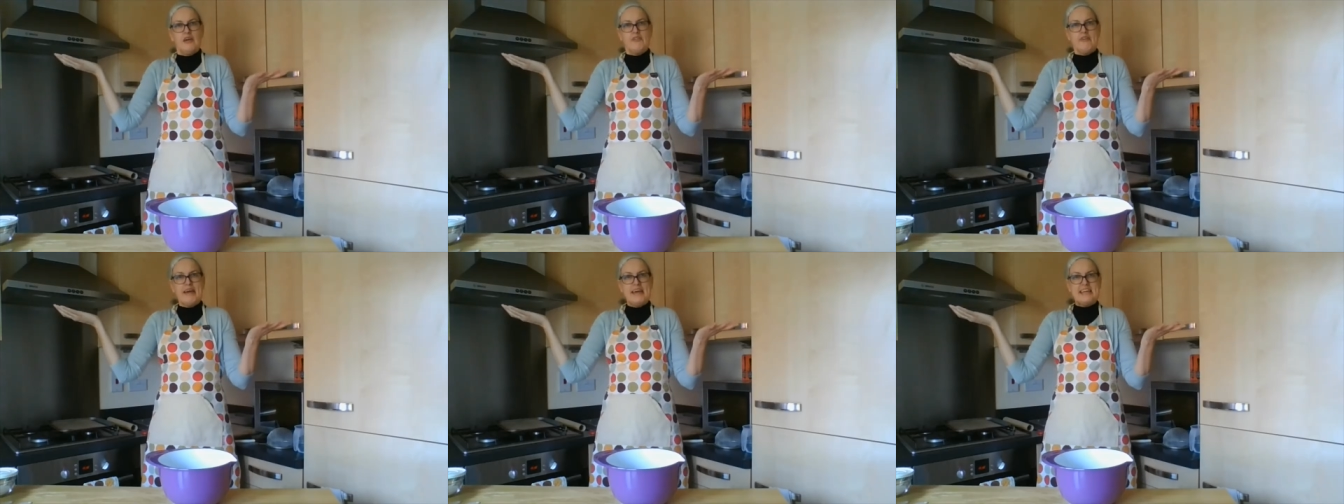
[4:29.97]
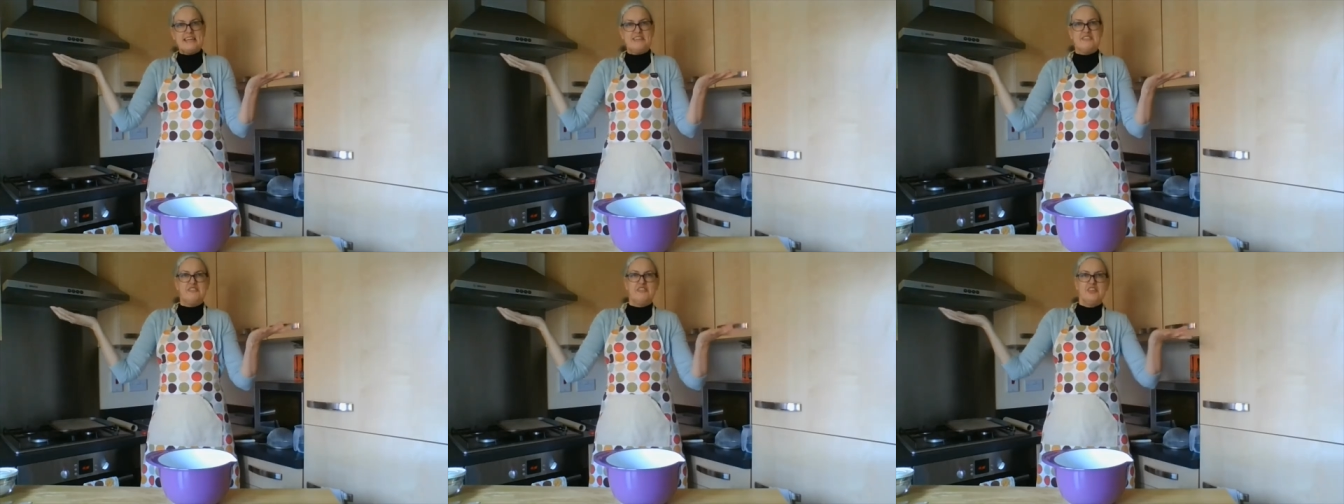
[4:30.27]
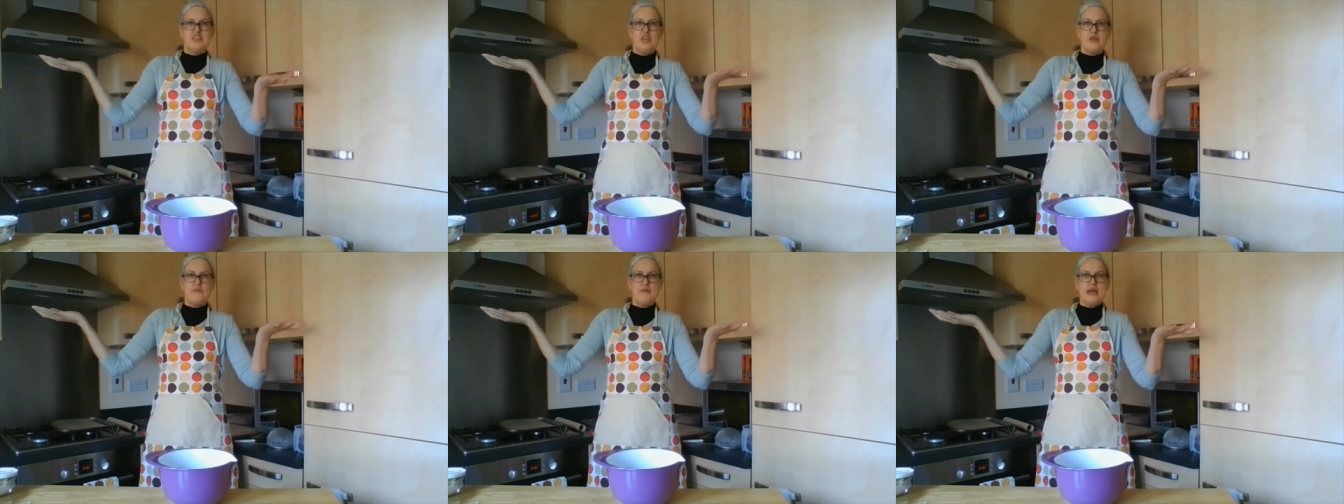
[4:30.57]
Great,
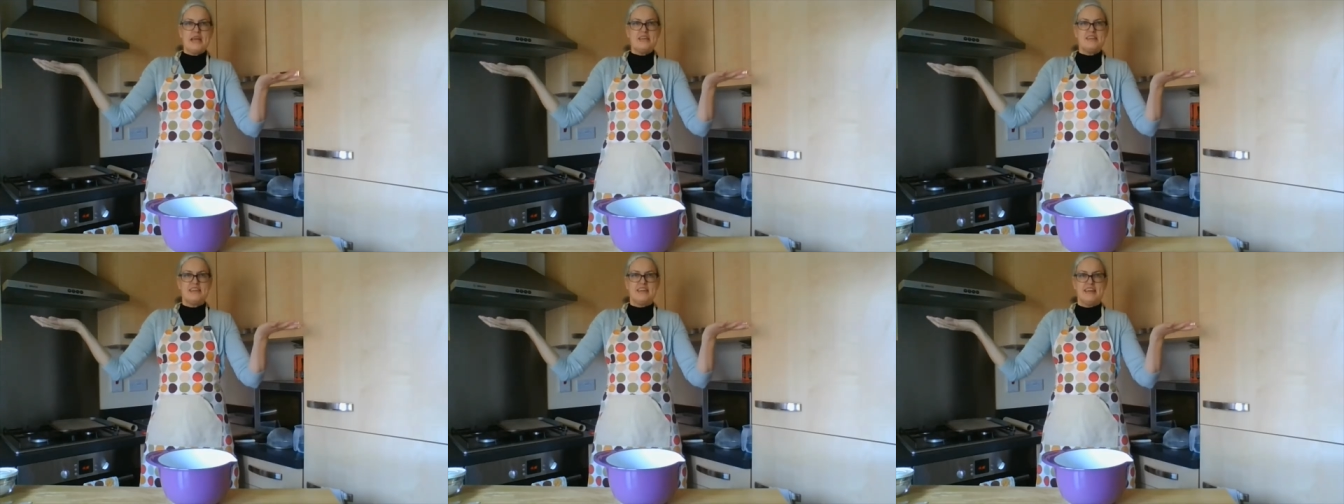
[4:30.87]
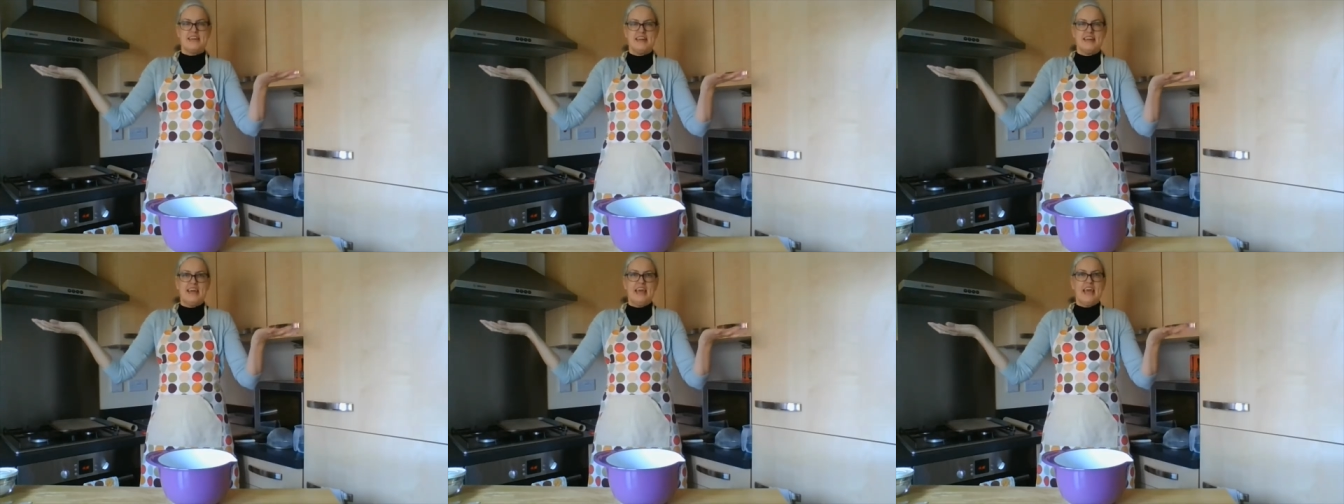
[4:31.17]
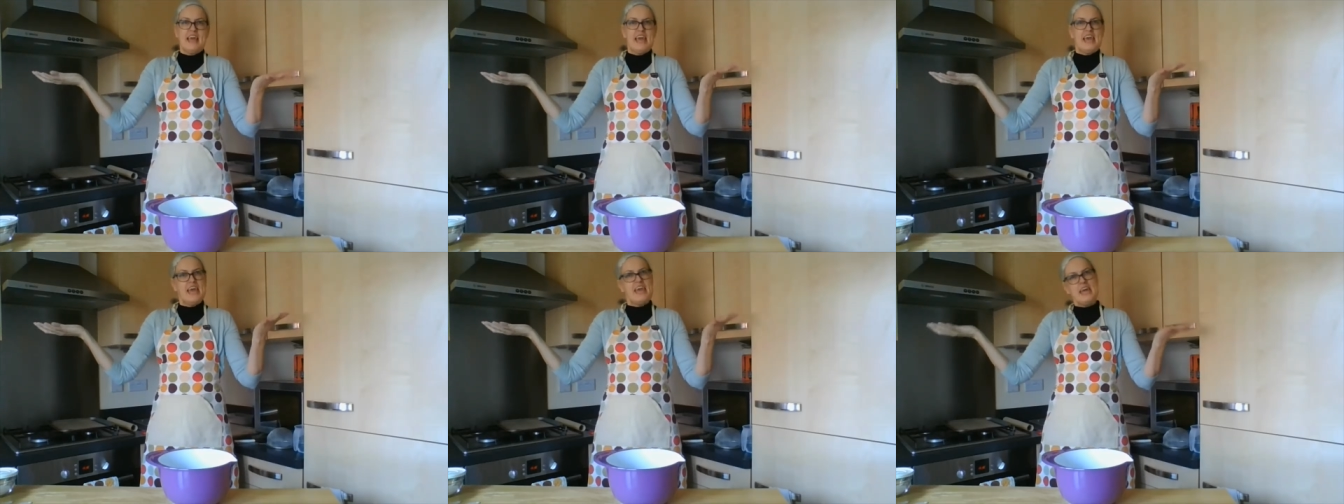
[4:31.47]
you made it.
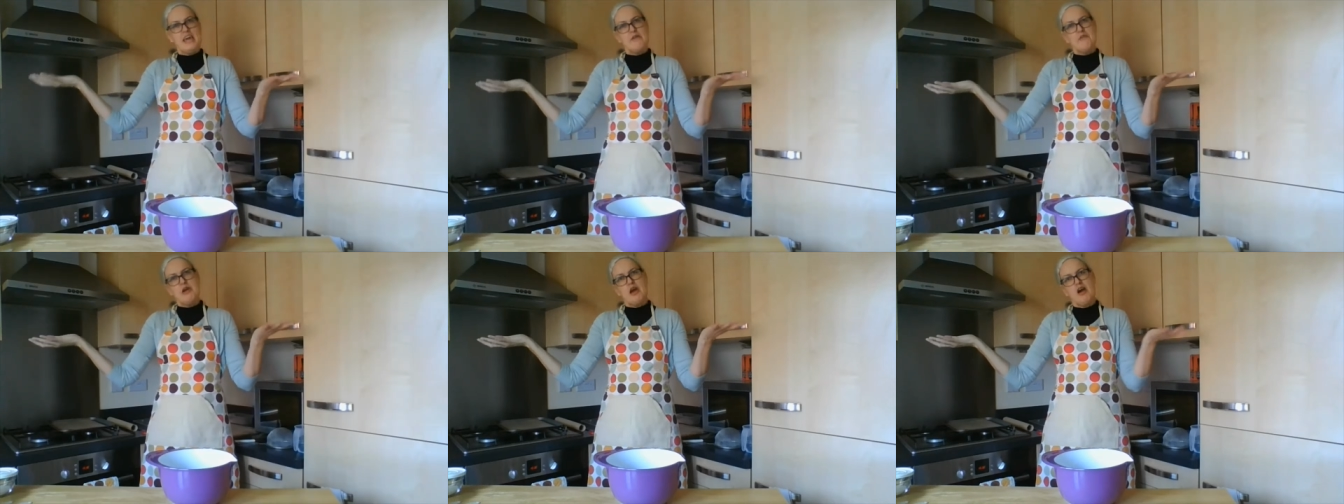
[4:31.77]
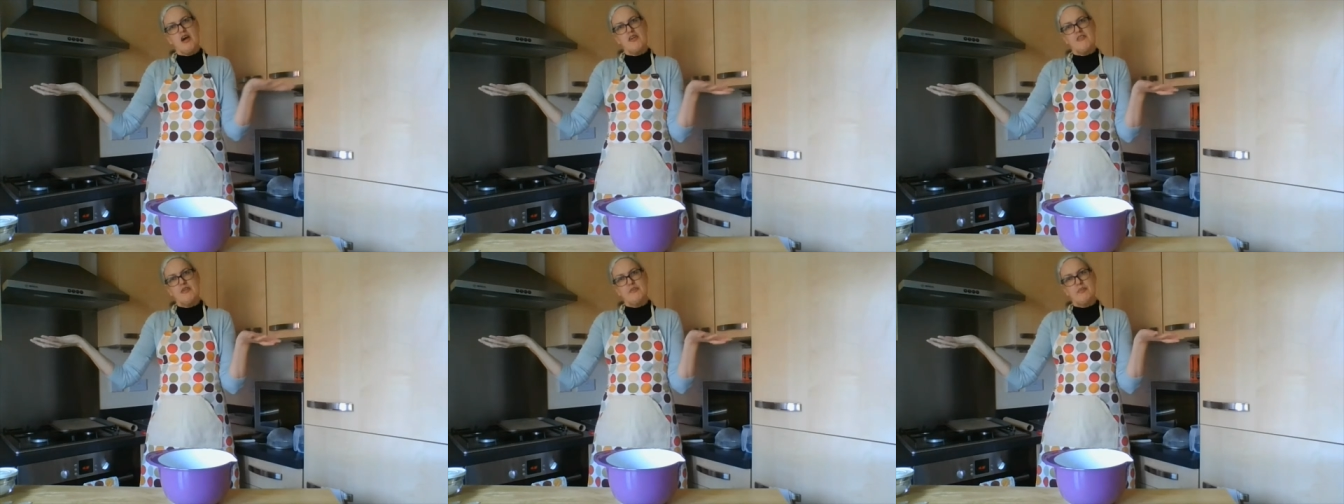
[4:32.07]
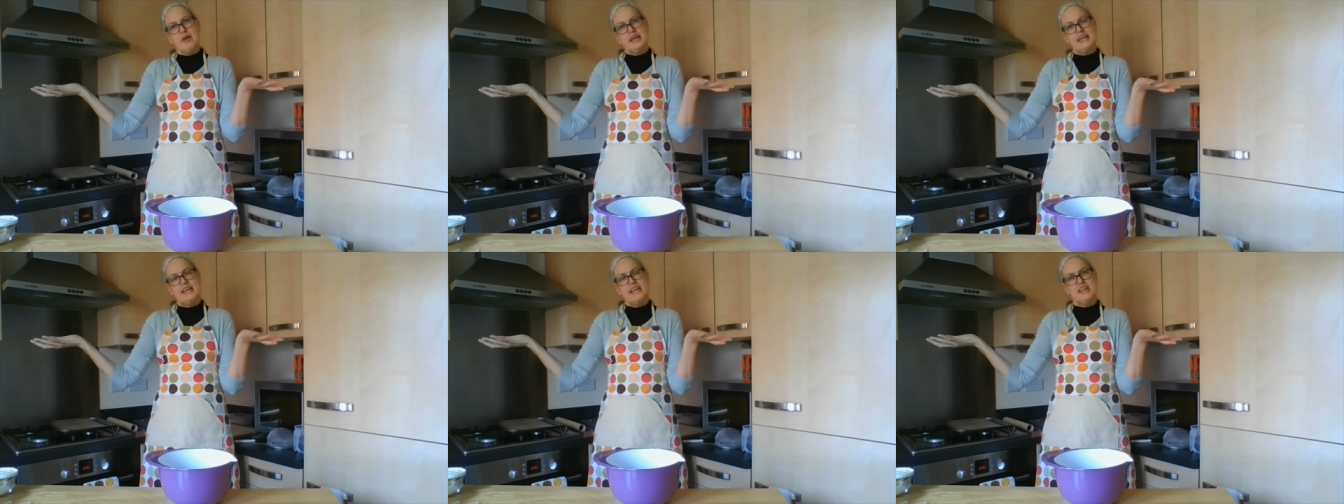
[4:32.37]
Here we are in
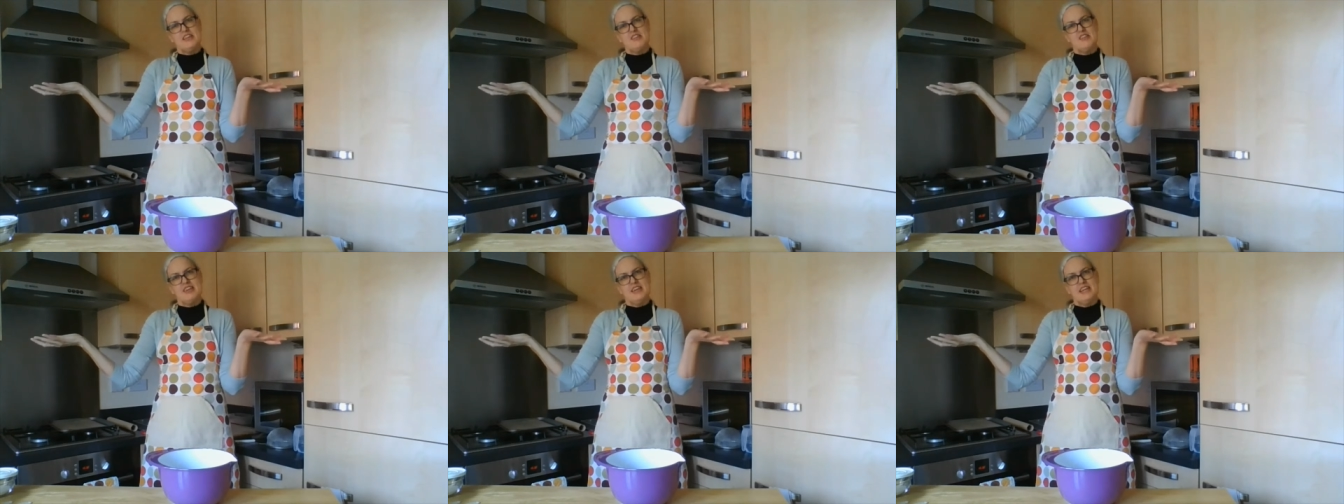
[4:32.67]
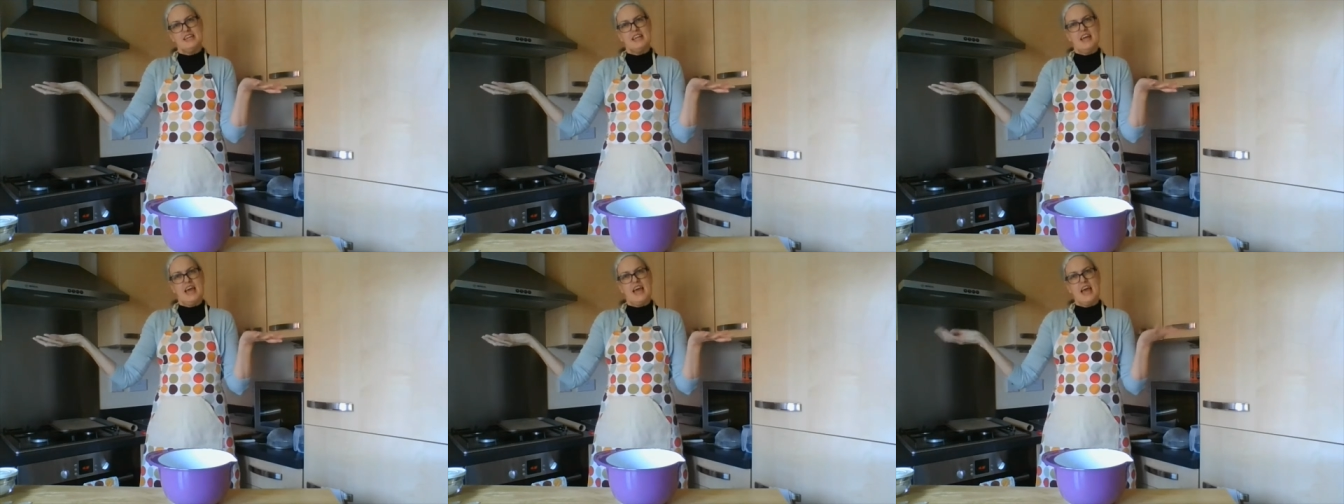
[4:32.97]
my kitchen